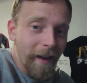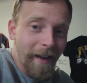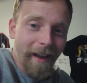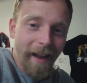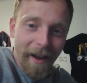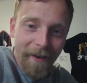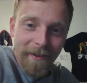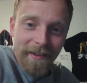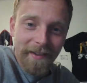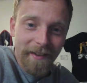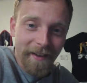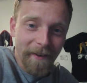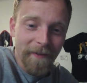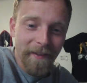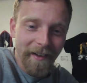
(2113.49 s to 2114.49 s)
Heavy
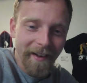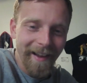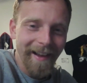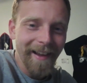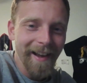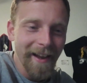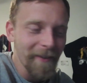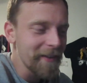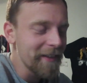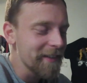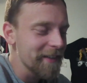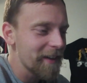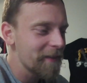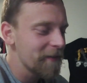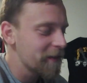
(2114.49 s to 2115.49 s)
stuff today.
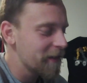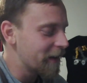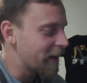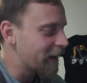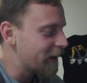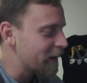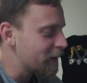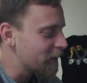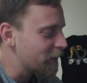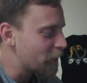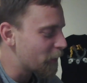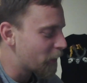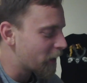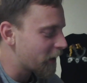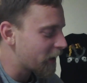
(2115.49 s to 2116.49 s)

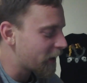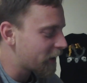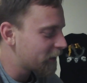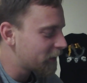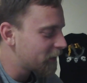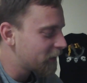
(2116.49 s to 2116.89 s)
But,